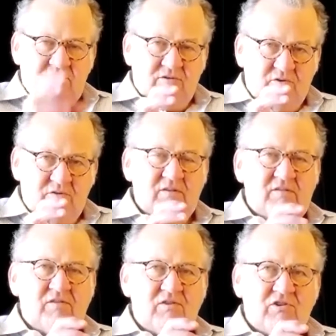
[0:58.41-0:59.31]
to the
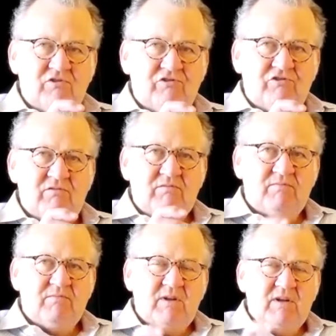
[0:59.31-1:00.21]

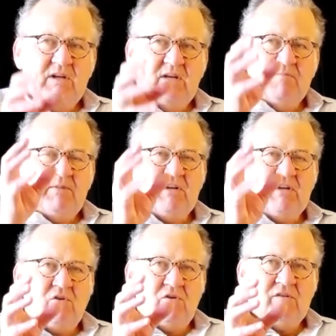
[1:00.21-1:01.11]
solution, but
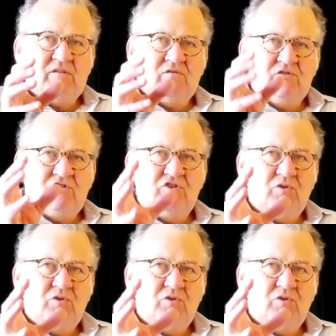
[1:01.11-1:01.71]
also